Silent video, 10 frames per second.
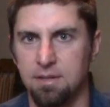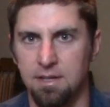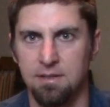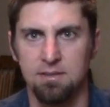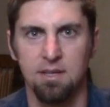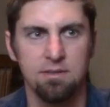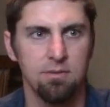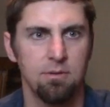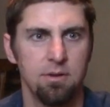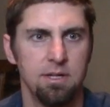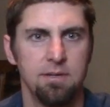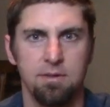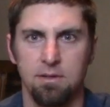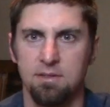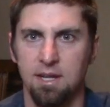then Suds Sorority,
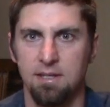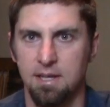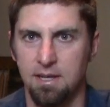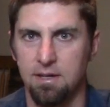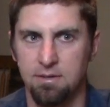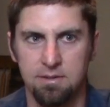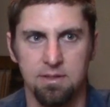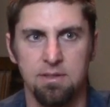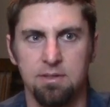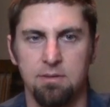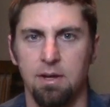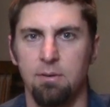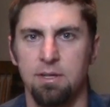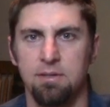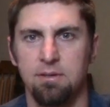if you're in San Diego, is a
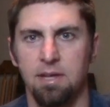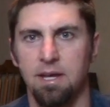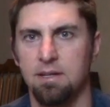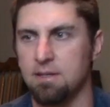great way to do that.